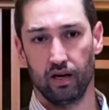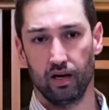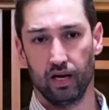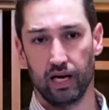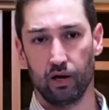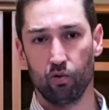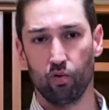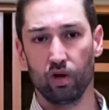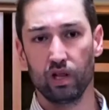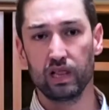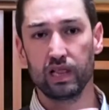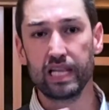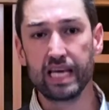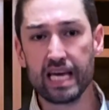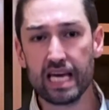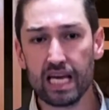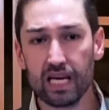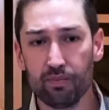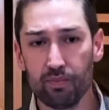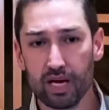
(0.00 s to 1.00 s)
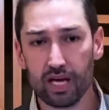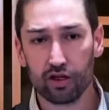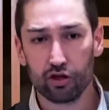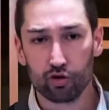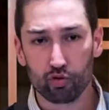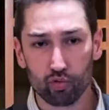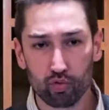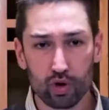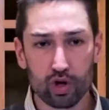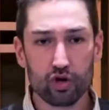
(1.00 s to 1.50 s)
It will lead me
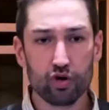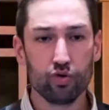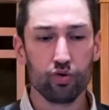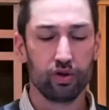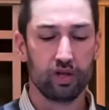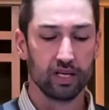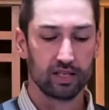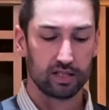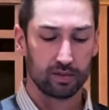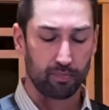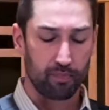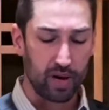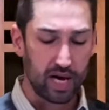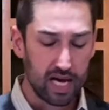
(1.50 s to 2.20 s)
through this